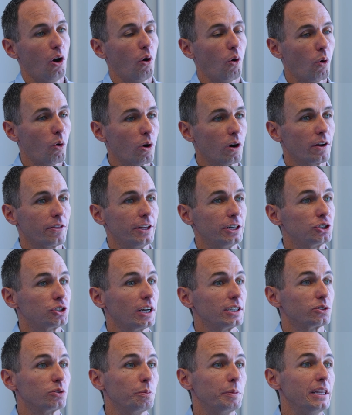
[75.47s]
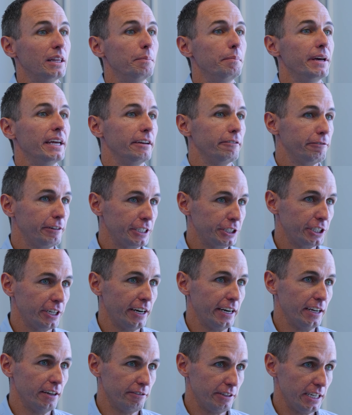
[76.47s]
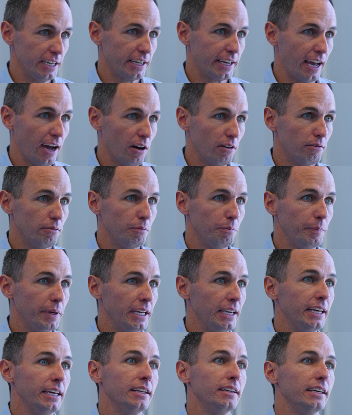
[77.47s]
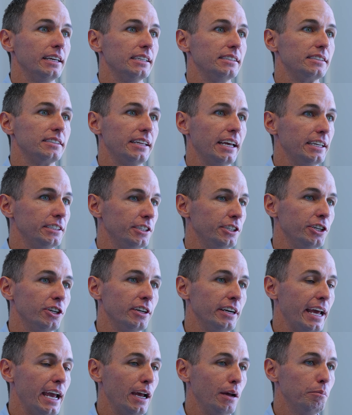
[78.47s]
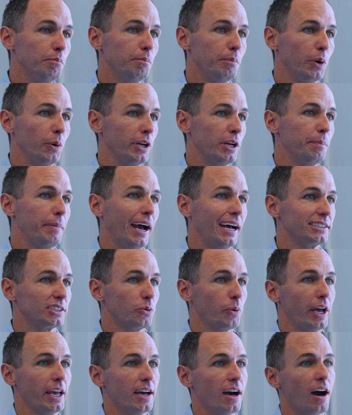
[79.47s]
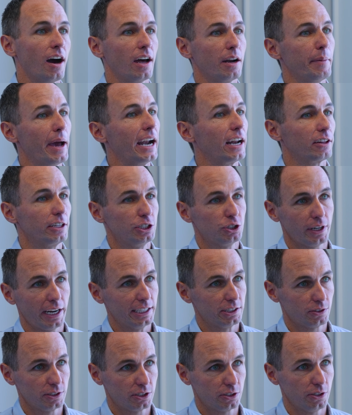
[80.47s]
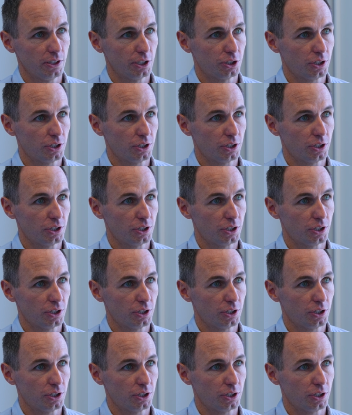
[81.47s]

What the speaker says: or the trust will be the beneficiary of the account, meaning it stays in your name, but when you pass away, it automatically transfers to the